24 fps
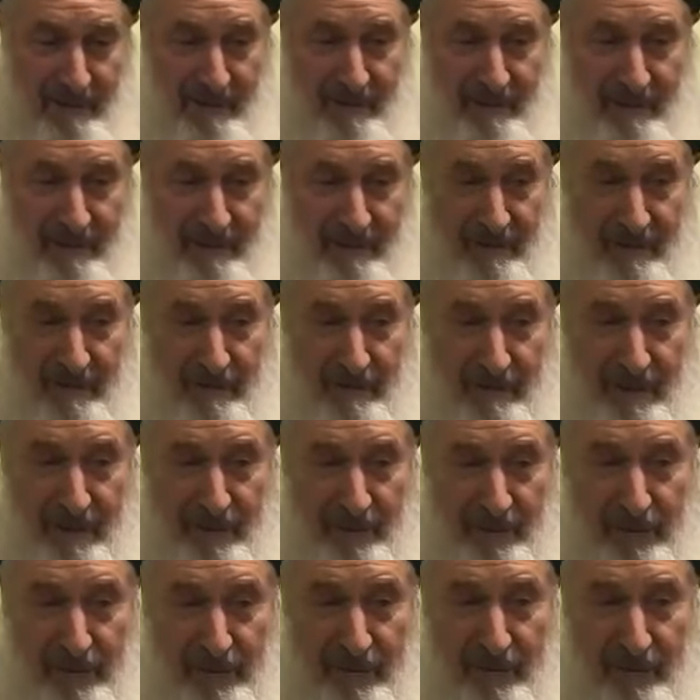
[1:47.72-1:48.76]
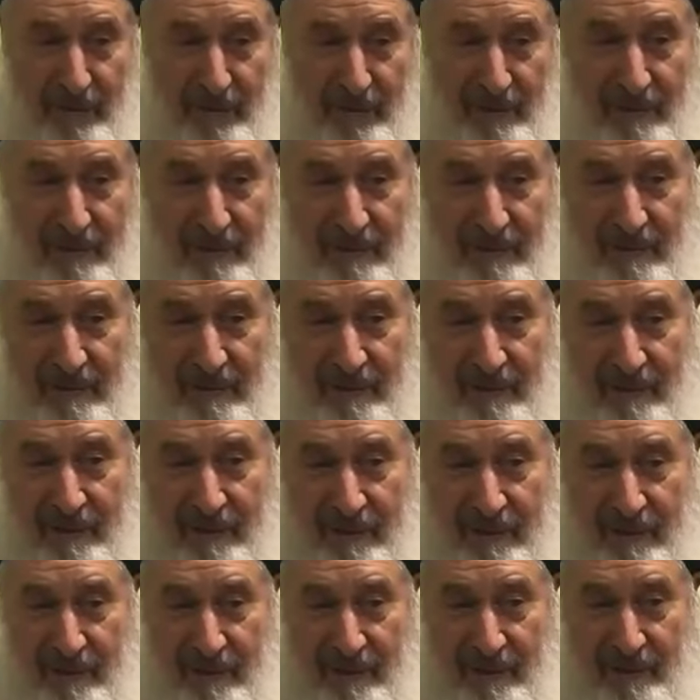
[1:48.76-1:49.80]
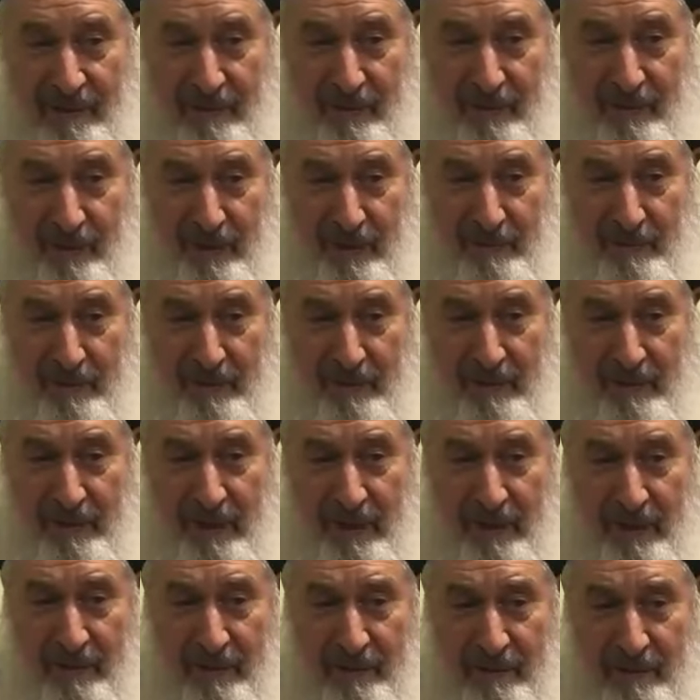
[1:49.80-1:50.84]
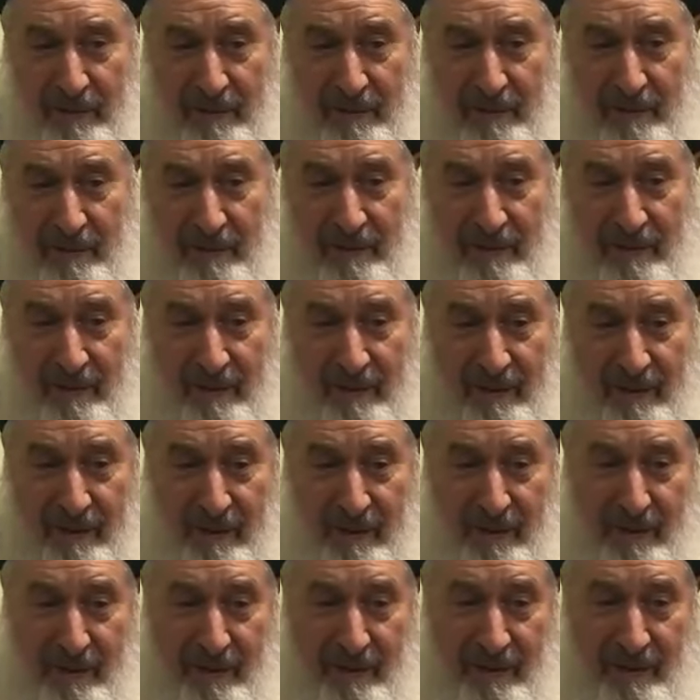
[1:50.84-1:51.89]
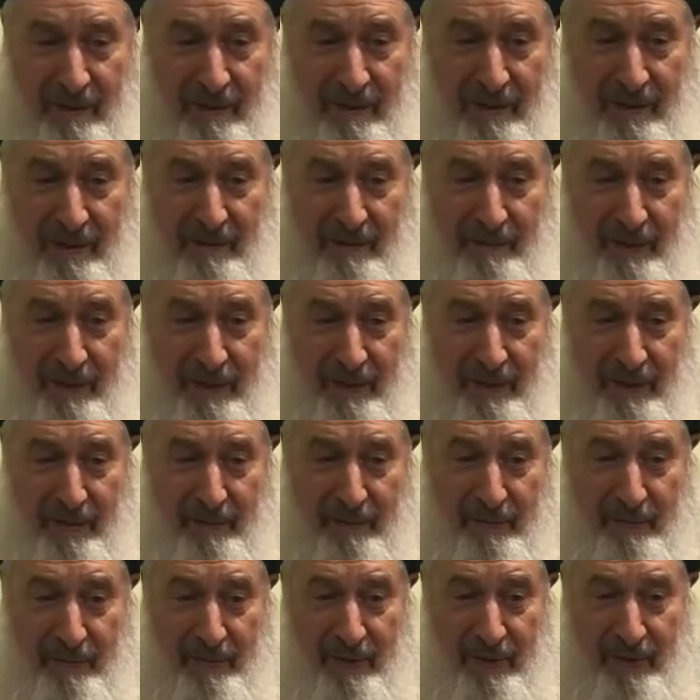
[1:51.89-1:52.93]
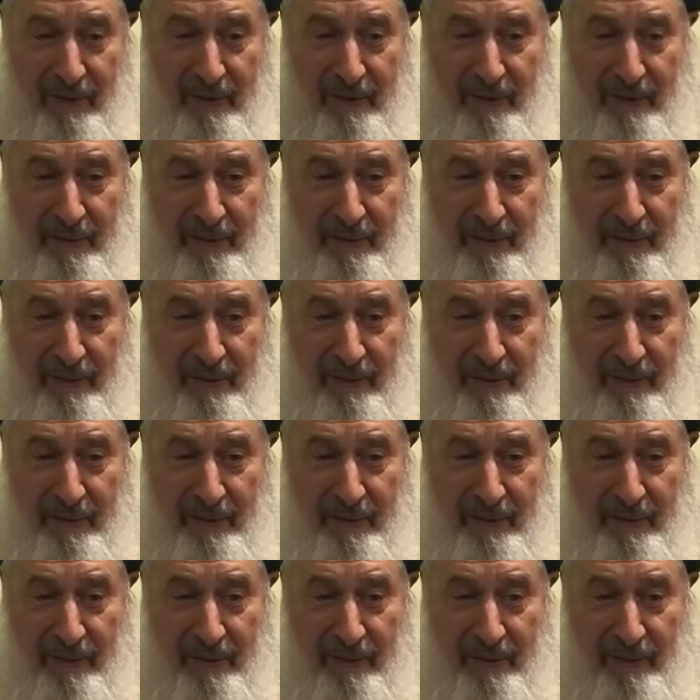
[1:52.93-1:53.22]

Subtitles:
You left your normal self and ran after that.